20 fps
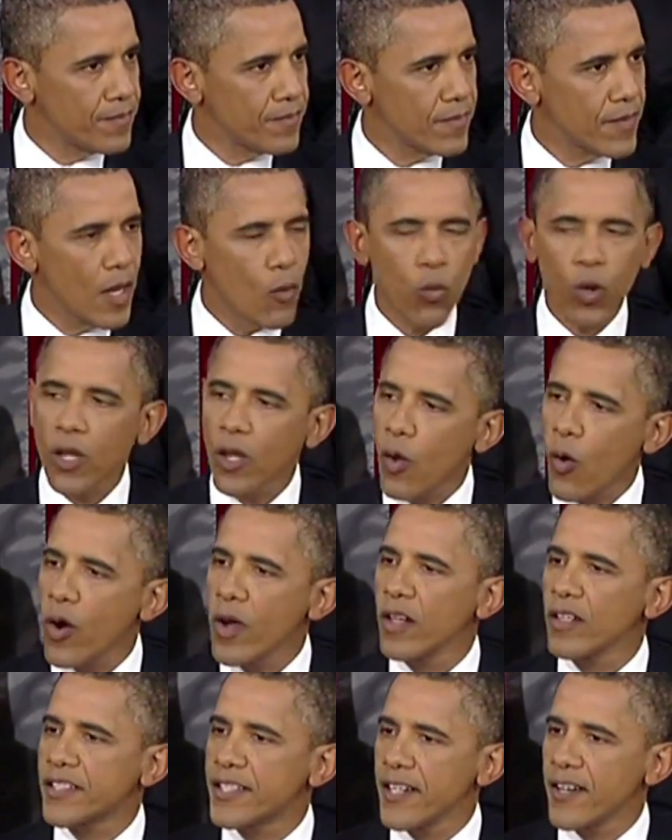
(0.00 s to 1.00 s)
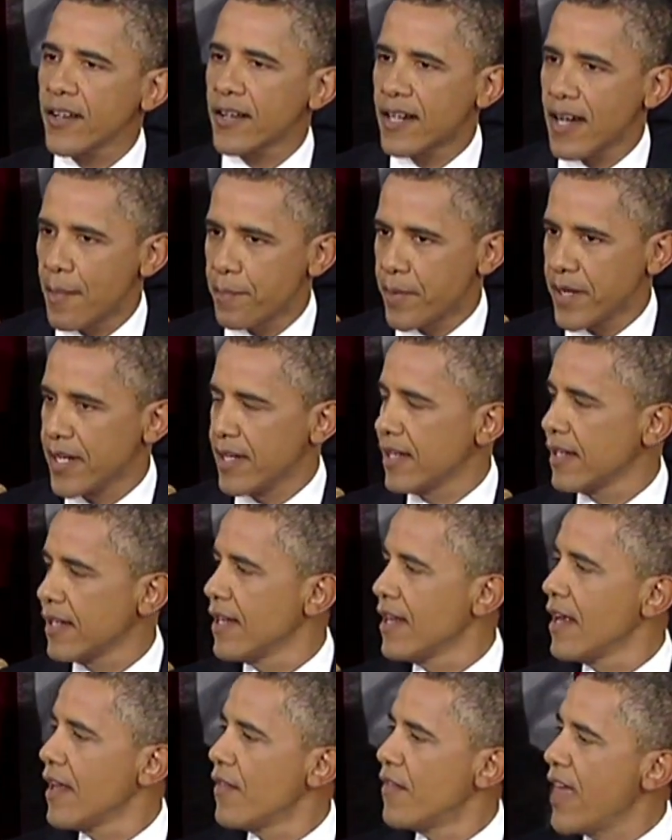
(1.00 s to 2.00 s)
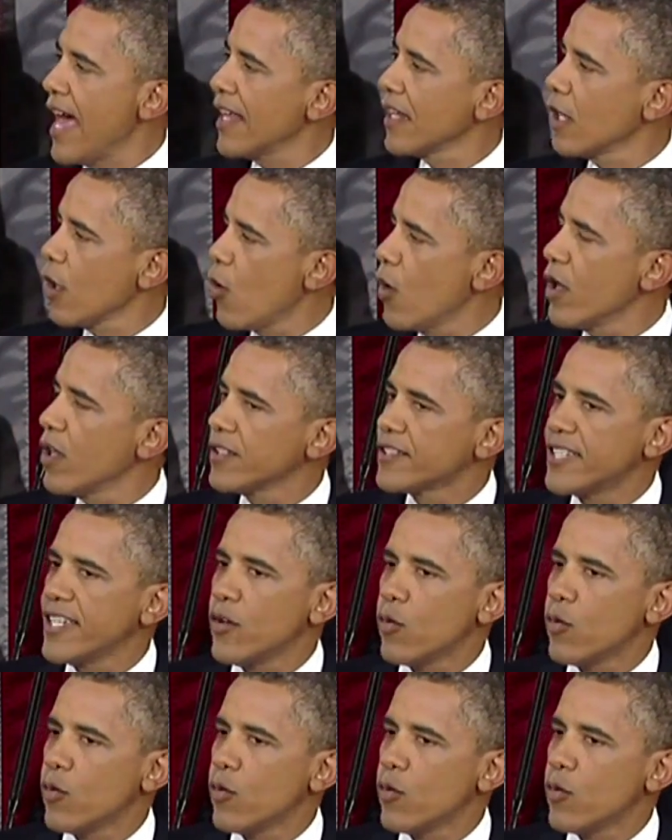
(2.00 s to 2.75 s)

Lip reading: and were loyal to your company, that loyalty